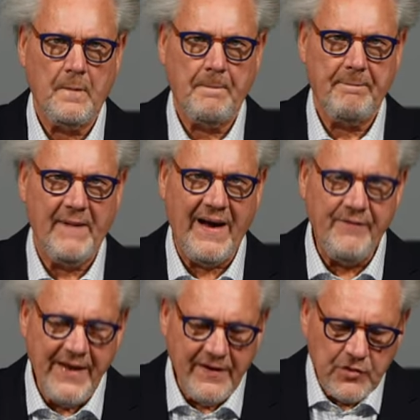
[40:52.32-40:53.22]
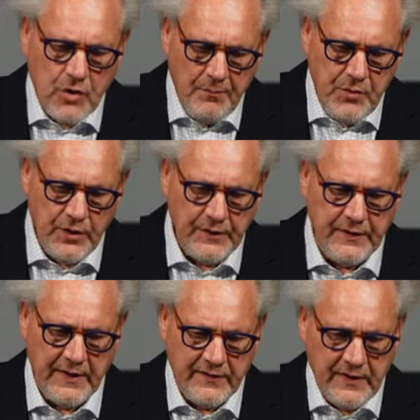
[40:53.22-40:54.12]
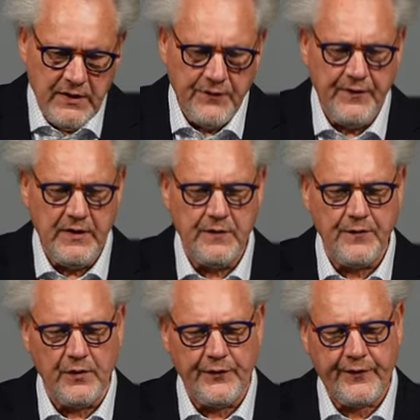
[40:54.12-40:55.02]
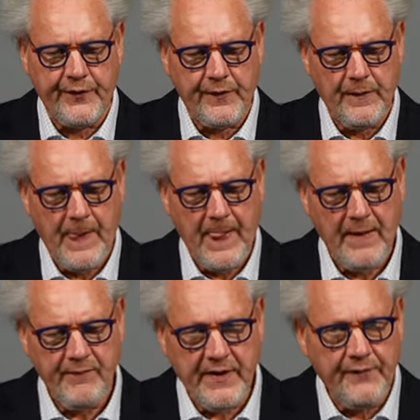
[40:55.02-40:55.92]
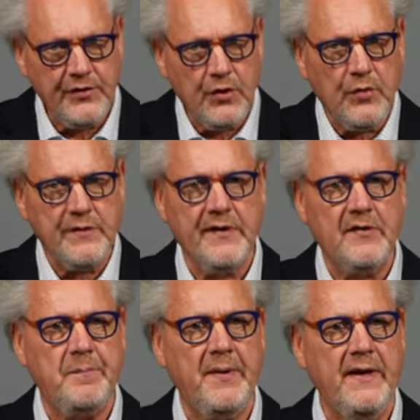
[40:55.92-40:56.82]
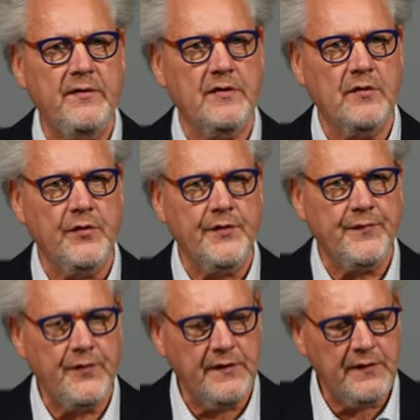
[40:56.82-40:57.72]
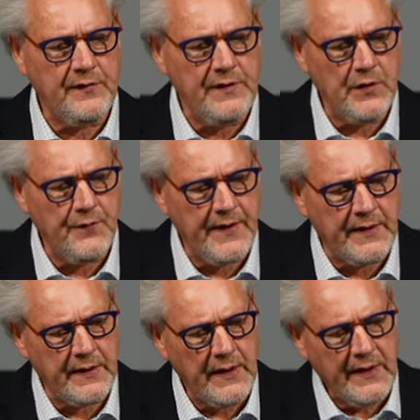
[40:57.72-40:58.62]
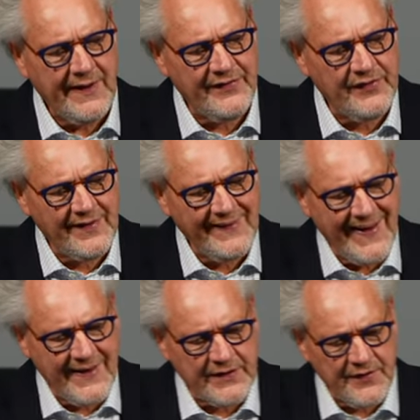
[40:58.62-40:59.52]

Are we as community, as individuals, wherever the Lord has placed us also for this new week, is there an active